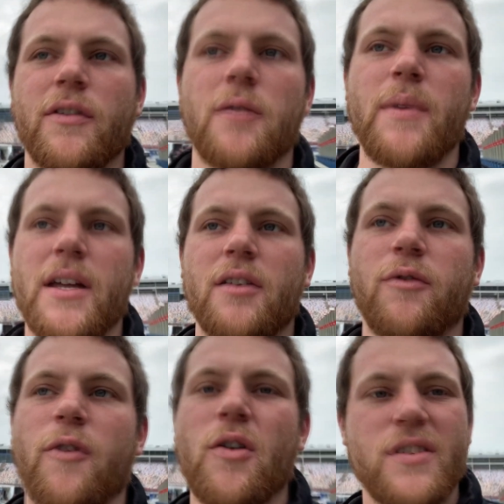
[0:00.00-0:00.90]
to be his
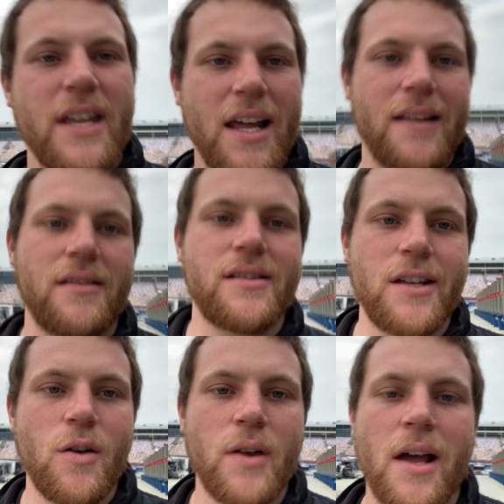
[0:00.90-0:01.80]
first day in the
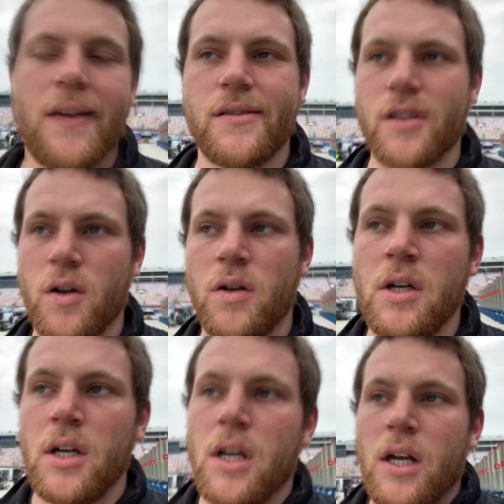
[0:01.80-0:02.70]
Z oh nine, so
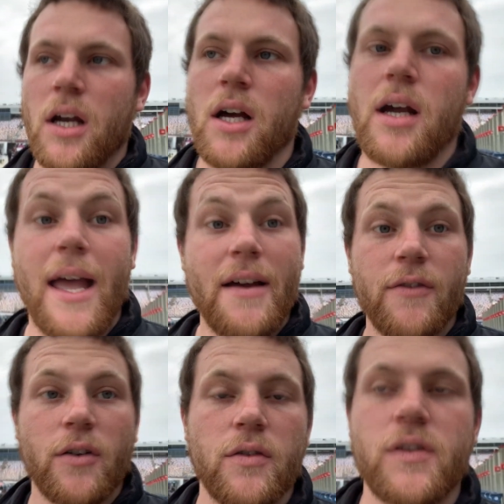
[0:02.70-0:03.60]
uh, ever.